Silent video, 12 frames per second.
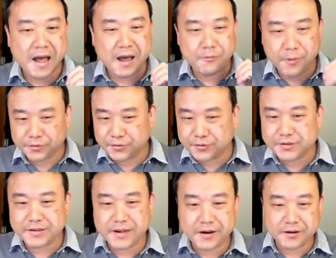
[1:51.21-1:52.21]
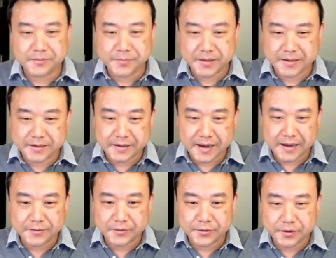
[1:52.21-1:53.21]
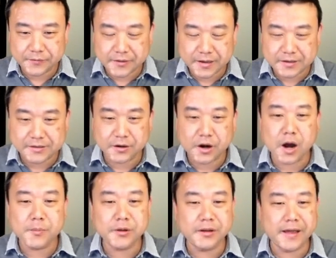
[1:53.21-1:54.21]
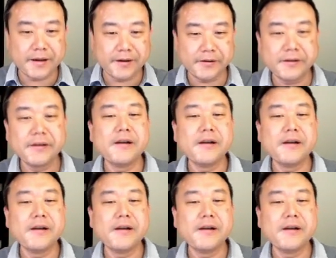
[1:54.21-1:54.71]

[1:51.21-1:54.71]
I want to use the letter P. I don't know if that's the common letter.